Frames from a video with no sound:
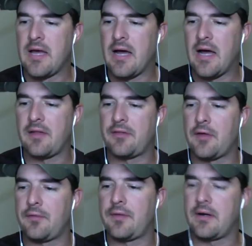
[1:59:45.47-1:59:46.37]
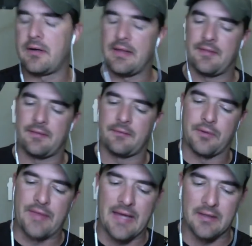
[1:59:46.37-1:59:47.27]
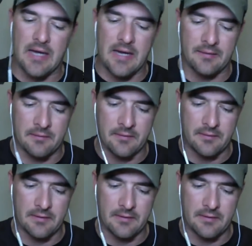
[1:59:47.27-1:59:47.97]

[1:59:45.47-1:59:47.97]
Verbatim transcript: Uh, th- there with that line,